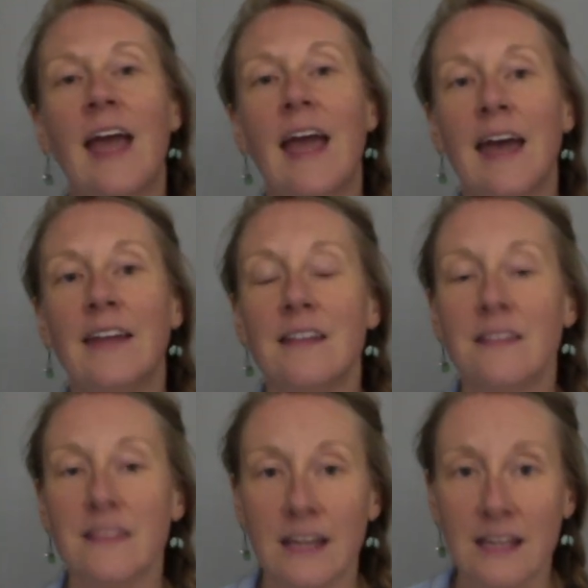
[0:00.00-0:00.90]
And the
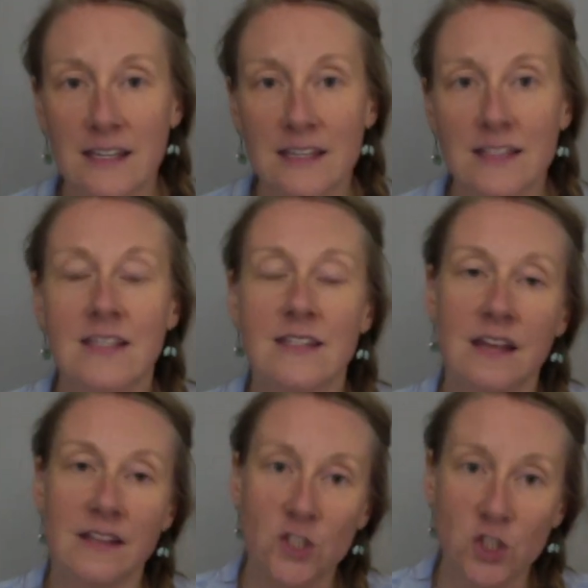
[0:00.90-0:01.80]
thing is, is
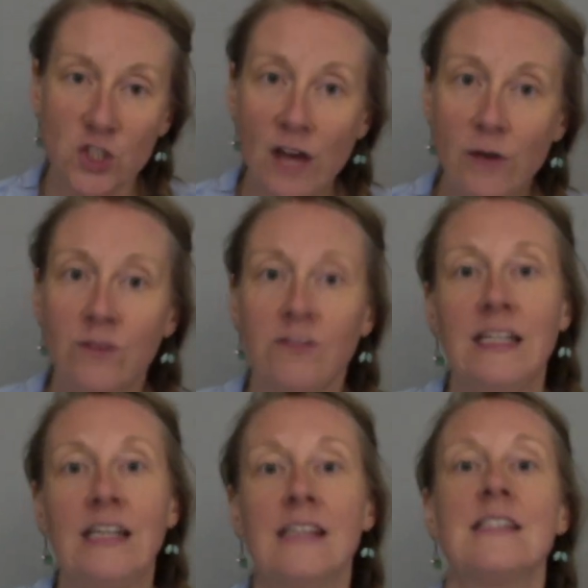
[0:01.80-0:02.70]
that this shadow of
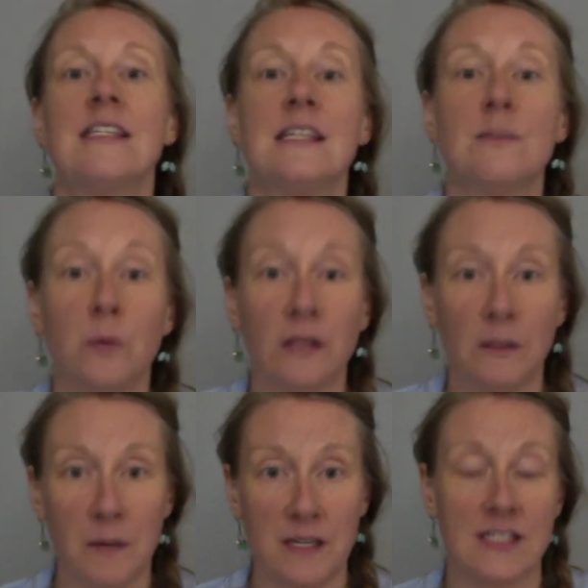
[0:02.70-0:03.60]
unease is really
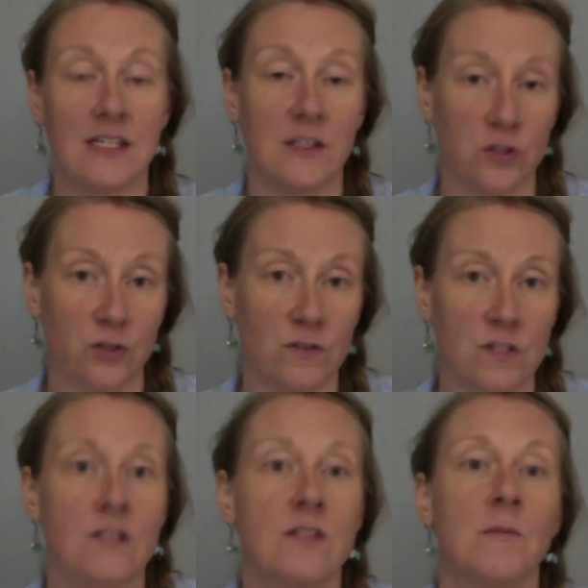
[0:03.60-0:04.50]
based in the nervous
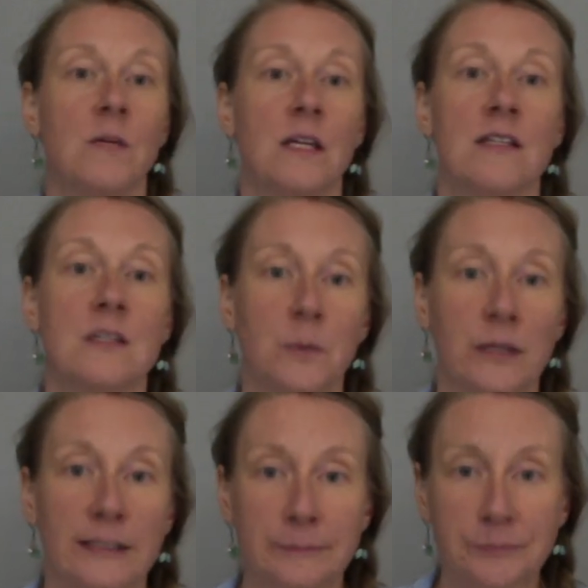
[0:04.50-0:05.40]
system, in the
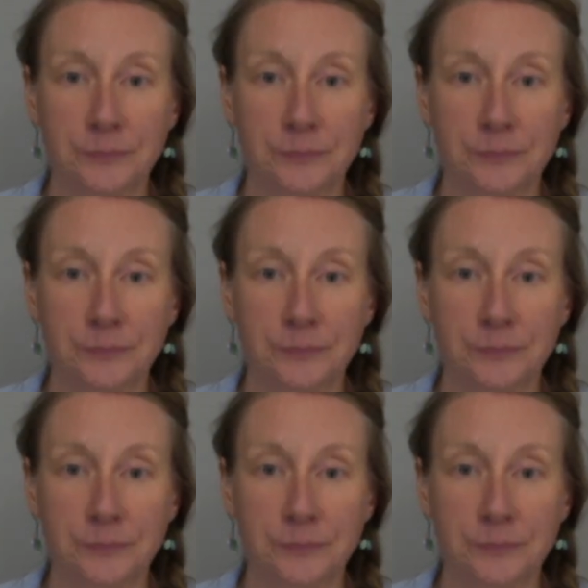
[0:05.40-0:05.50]
spleen.